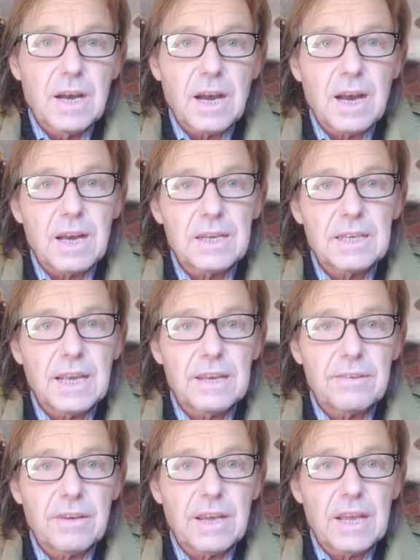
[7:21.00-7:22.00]
and
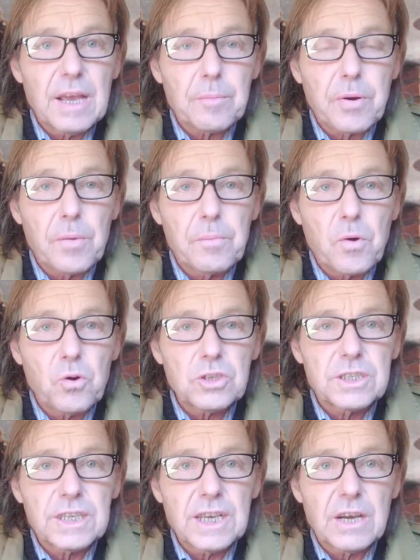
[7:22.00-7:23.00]
it put more
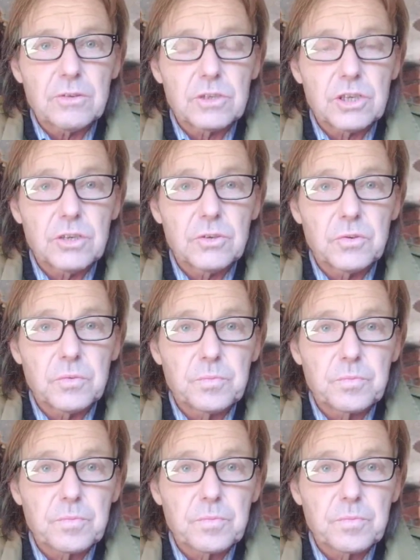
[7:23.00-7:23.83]
CO2